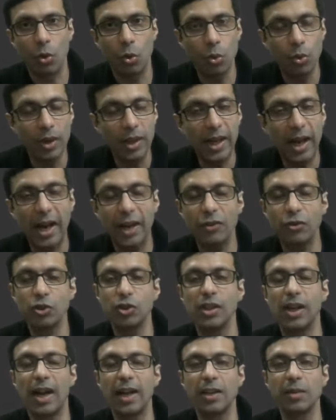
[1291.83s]
Only
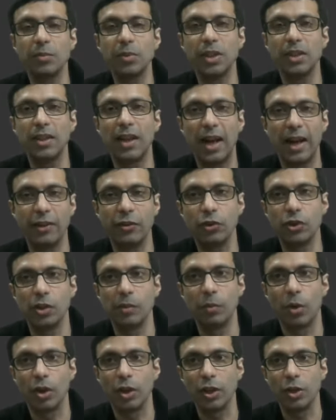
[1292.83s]
hydrogen atoms in the
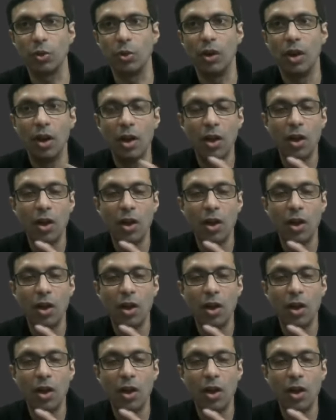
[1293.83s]
hydrogen molecule.